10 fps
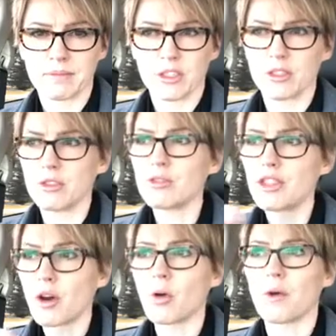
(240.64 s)

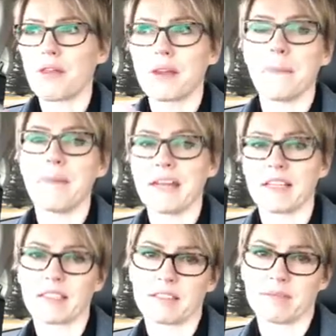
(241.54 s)
Within a
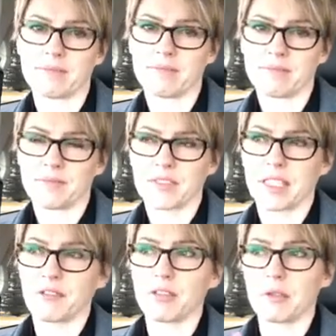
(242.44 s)
minute
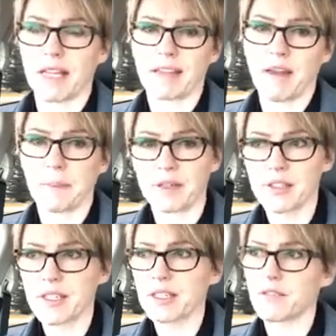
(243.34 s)
if you like that person,